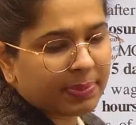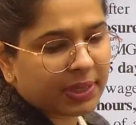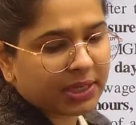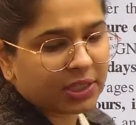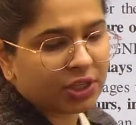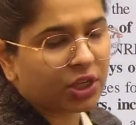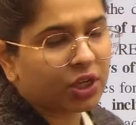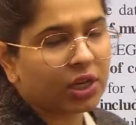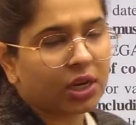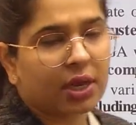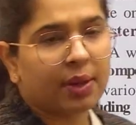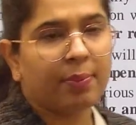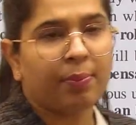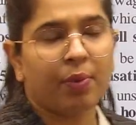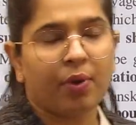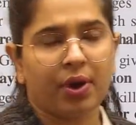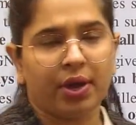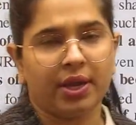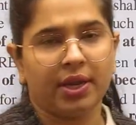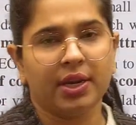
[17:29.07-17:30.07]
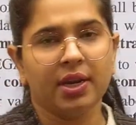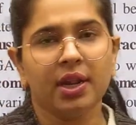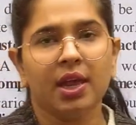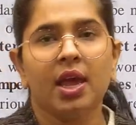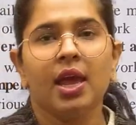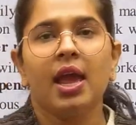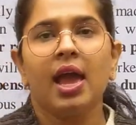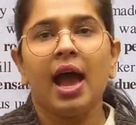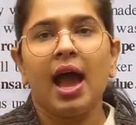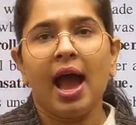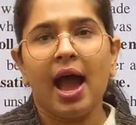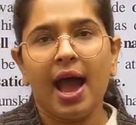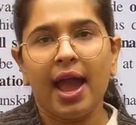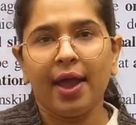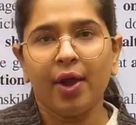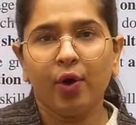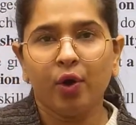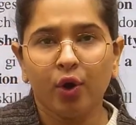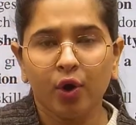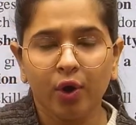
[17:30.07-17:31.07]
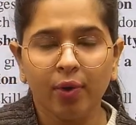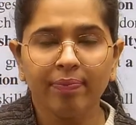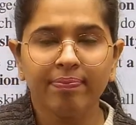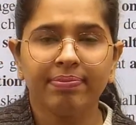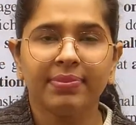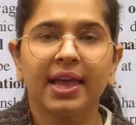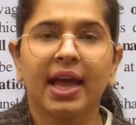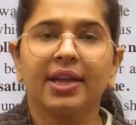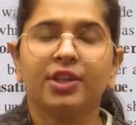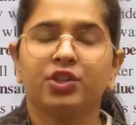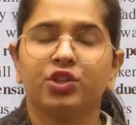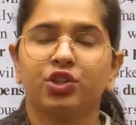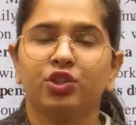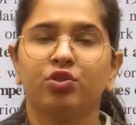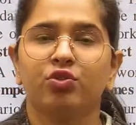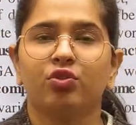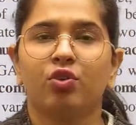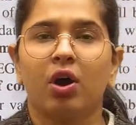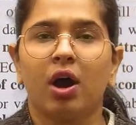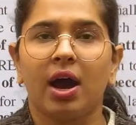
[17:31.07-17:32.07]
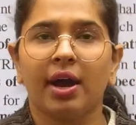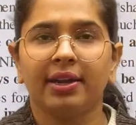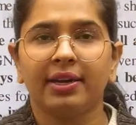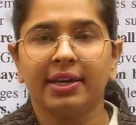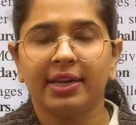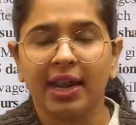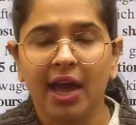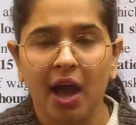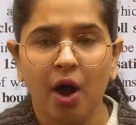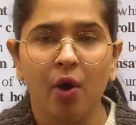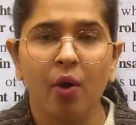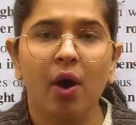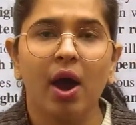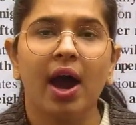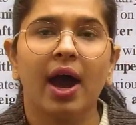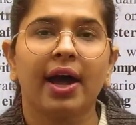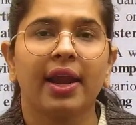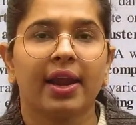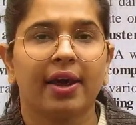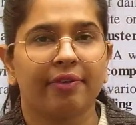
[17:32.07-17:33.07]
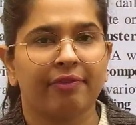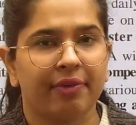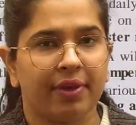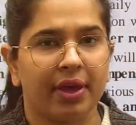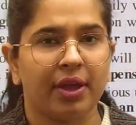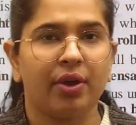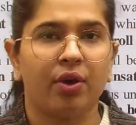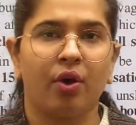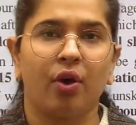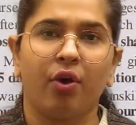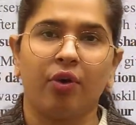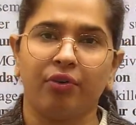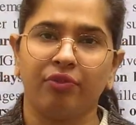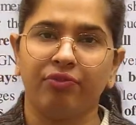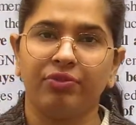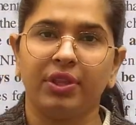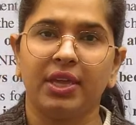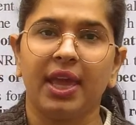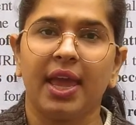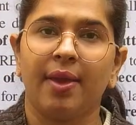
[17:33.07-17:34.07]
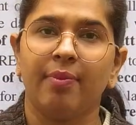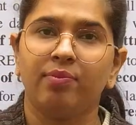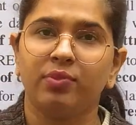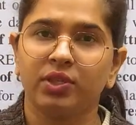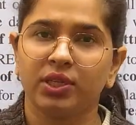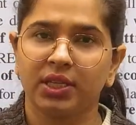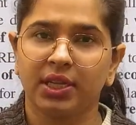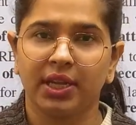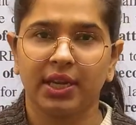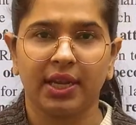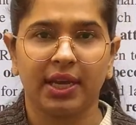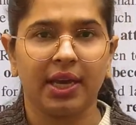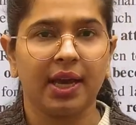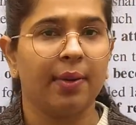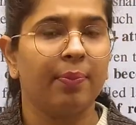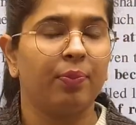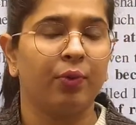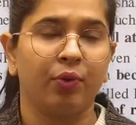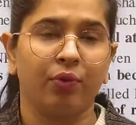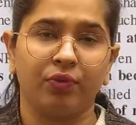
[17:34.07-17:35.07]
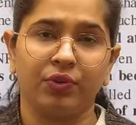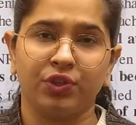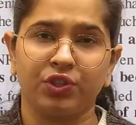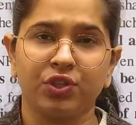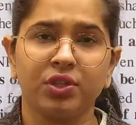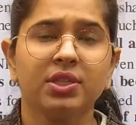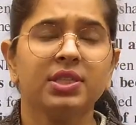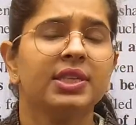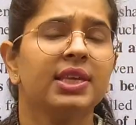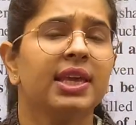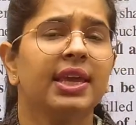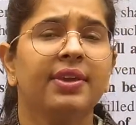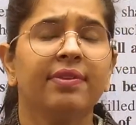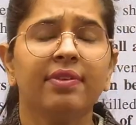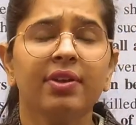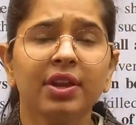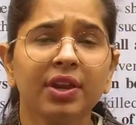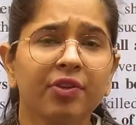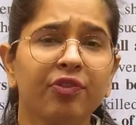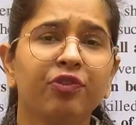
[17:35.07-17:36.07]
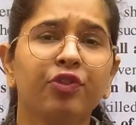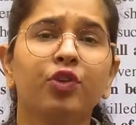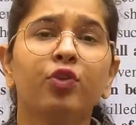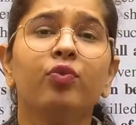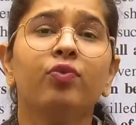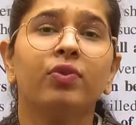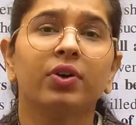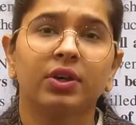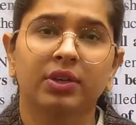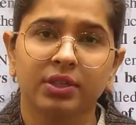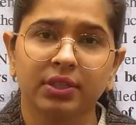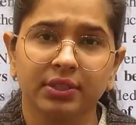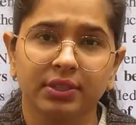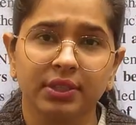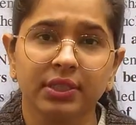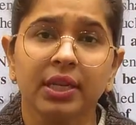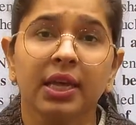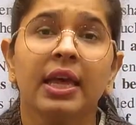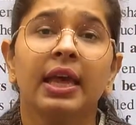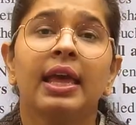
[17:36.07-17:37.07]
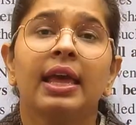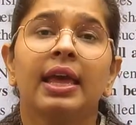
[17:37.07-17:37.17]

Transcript: particular point. I hope that you are now aware of the MG-NREGA provisions. Even if you weren't,